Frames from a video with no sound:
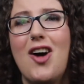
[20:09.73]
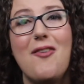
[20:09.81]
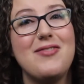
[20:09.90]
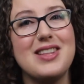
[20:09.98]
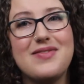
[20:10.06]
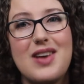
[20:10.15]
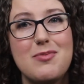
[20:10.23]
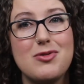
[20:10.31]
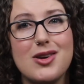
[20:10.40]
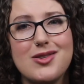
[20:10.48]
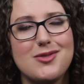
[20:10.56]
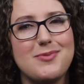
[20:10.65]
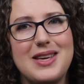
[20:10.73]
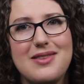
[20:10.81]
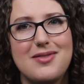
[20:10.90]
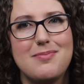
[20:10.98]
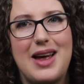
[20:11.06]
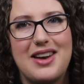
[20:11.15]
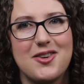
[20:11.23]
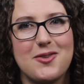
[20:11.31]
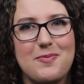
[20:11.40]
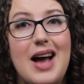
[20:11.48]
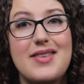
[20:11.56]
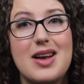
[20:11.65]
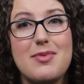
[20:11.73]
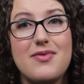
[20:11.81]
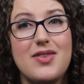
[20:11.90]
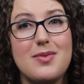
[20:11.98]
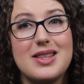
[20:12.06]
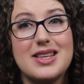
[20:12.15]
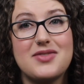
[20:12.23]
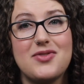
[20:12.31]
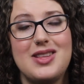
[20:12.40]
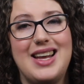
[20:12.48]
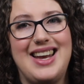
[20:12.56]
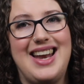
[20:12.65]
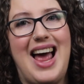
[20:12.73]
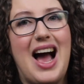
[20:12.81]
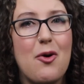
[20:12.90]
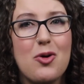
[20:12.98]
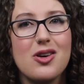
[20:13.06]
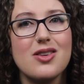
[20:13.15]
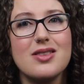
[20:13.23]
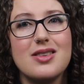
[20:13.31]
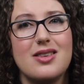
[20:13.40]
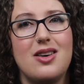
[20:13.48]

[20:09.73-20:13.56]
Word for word: Hopefully February will be even better. I've now been filming this for like an hour.